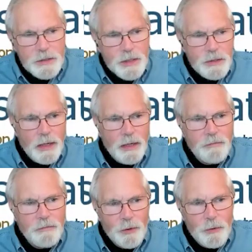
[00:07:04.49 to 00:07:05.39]
designed
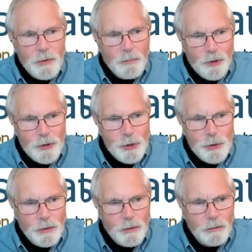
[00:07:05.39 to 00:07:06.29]
for you to put
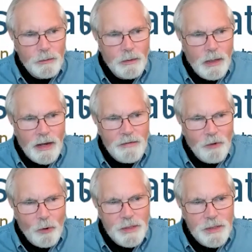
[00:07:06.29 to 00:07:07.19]
your
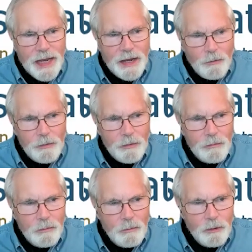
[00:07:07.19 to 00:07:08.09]
iPhone down
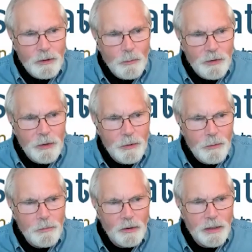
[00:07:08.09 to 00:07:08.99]
with with the new
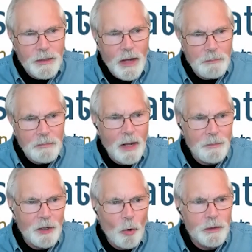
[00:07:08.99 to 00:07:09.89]
and not not
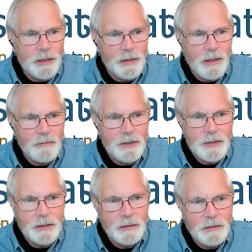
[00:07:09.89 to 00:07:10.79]
be holding it obviously